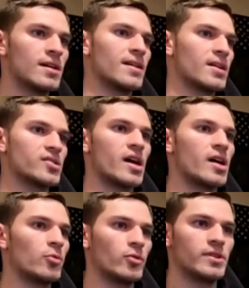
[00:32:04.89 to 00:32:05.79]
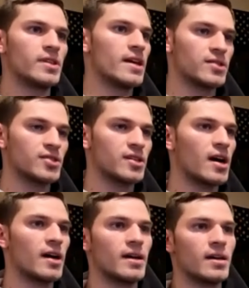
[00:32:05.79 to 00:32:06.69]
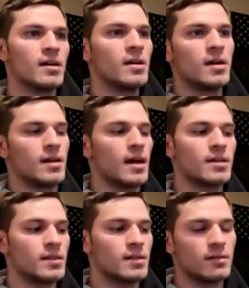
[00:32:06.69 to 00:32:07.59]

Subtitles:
Next guy will eat the next guy. And not that,